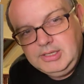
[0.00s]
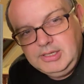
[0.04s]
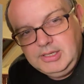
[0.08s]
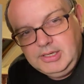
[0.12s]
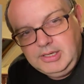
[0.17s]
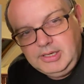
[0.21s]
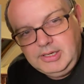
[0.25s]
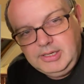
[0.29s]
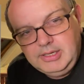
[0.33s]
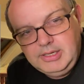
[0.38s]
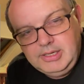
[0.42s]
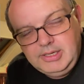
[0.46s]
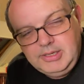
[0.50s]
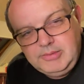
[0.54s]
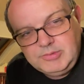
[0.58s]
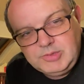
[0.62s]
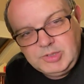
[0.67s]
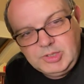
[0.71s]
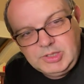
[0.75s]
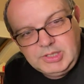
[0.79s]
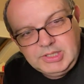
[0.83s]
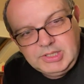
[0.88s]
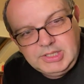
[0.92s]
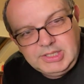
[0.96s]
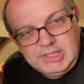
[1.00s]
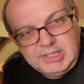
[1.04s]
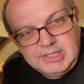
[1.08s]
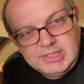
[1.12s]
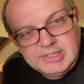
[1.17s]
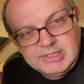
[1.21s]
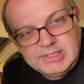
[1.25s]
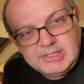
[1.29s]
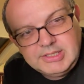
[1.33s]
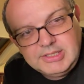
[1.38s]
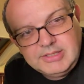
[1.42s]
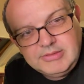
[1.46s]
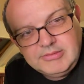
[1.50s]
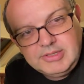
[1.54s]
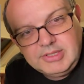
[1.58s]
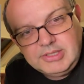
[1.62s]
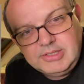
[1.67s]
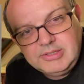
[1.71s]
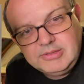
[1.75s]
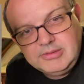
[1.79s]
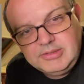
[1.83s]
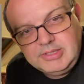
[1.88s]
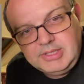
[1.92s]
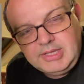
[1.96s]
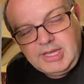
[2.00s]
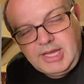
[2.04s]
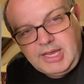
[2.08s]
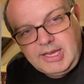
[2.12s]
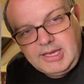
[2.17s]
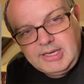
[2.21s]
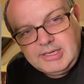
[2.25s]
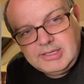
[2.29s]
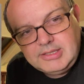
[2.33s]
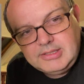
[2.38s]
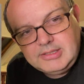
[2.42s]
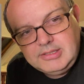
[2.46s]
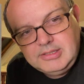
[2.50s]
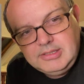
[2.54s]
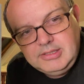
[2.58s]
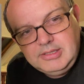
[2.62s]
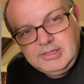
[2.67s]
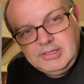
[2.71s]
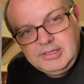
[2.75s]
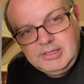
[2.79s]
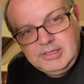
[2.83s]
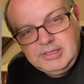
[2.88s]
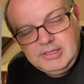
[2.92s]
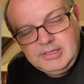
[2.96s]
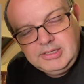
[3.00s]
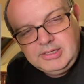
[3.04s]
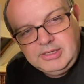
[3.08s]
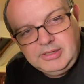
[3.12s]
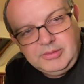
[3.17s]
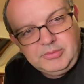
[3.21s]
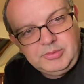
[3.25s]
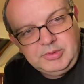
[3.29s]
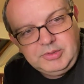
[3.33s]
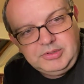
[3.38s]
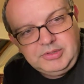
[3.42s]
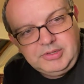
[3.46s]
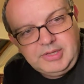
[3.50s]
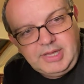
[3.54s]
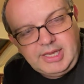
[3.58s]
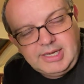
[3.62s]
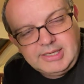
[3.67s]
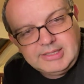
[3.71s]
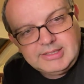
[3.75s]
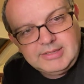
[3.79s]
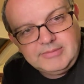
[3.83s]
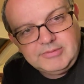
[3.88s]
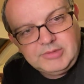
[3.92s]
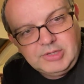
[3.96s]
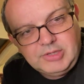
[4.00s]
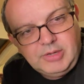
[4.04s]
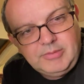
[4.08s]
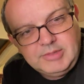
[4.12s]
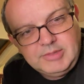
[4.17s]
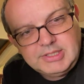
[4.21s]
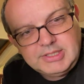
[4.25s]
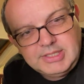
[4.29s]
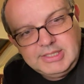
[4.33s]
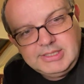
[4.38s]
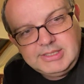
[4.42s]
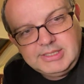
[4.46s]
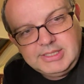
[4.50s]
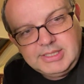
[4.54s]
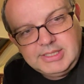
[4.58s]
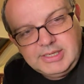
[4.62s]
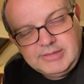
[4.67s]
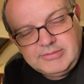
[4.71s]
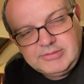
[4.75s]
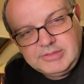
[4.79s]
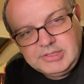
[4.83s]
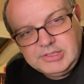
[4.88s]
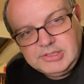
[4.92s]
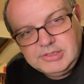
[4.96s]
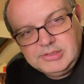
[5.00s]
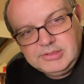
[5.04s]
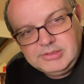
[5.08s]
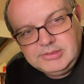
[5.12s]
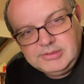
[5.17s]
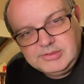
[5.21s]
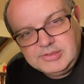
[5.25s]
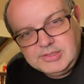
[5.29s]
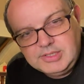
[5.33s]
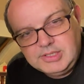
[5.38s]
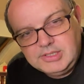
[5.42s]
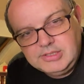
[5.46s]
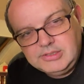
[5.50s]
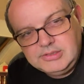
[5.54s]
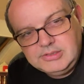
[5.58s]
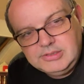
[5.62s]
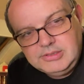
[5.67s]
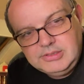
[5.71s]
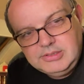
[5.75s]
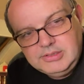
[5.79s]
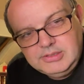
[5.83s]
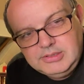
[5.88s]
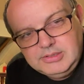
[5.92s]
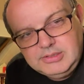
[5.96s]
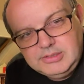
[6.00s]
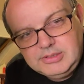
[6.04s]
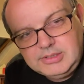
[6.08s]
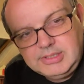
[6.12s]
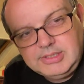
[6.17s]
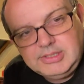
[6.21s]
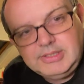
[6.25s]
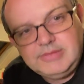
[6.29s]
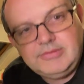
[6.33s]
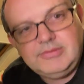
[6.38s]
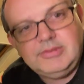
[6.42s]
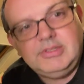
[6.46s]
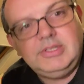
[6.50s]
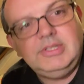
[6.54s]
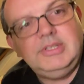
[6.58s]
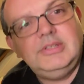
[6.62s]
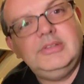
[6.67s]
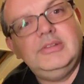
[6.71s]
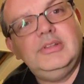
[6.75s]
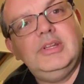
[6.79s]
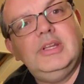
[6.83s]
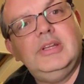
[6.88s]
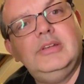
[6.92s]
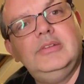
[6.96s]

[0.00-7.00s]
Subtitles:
I am certainly considering doing that, and I will do that at some time. It's easy enough to do, so I can definitely do that.